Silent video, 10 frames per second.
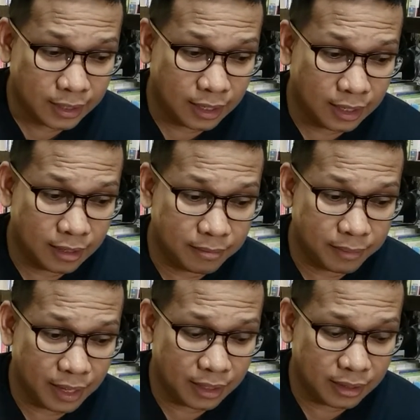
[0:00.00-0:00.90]

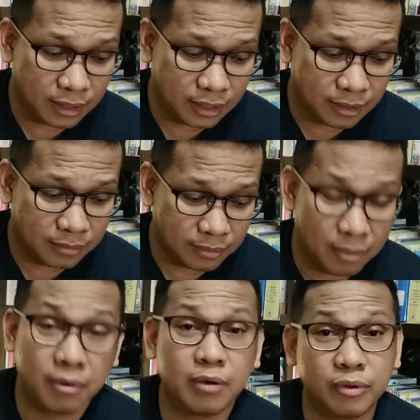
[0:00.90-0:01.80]
that
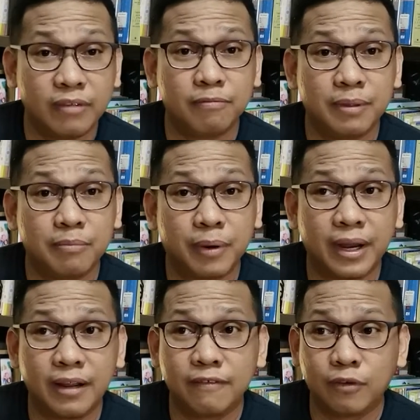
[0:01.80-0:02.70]
remember we've been
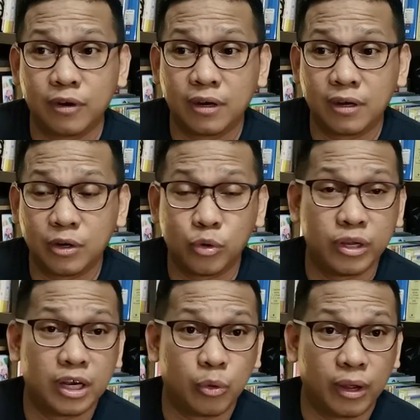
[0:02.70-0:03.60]
praying for
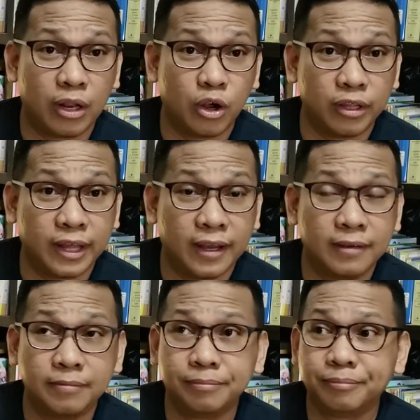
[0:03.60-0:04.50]
Kuya Ruel
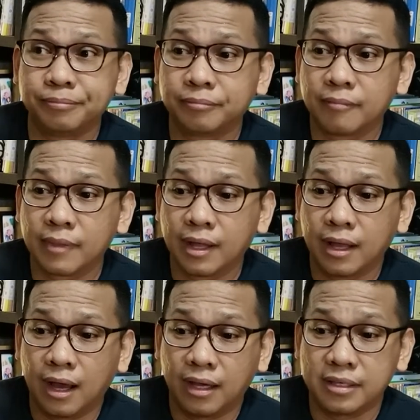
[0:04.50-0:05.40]
Ona.
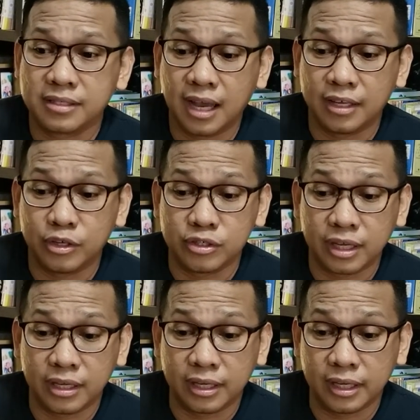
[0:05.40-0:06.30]
I just got news
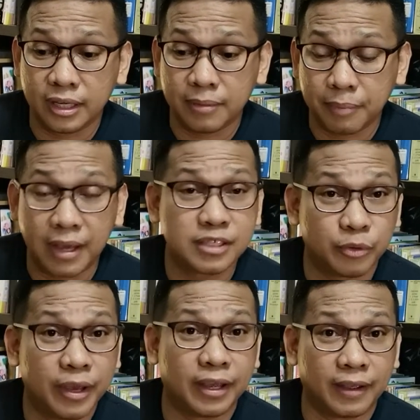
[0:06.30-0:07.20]
that he passed
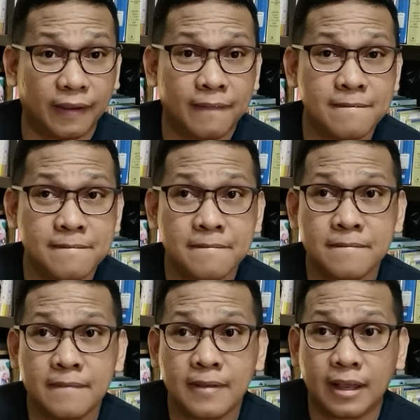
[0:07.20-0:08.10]
away.
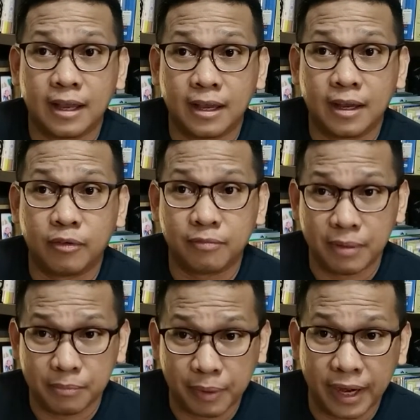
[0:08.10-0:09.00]
We've
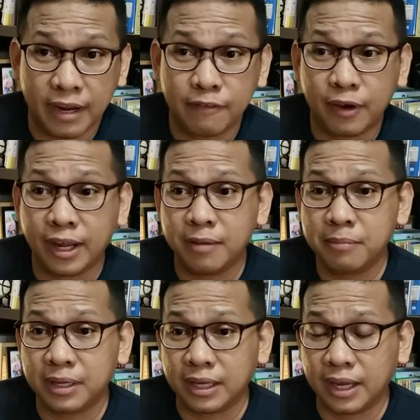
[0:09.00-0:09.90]
been praying for
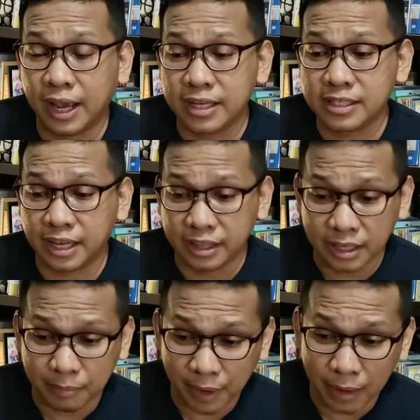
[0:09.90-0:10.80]
him. He has
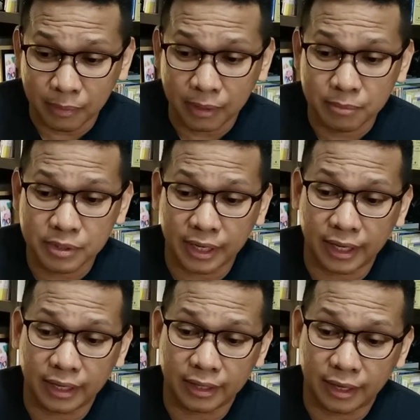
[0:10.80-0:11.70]
kidney problems,
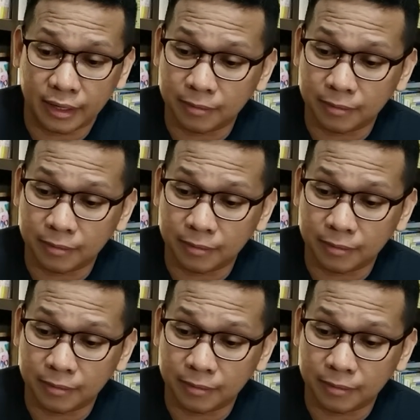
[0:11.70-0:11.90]
and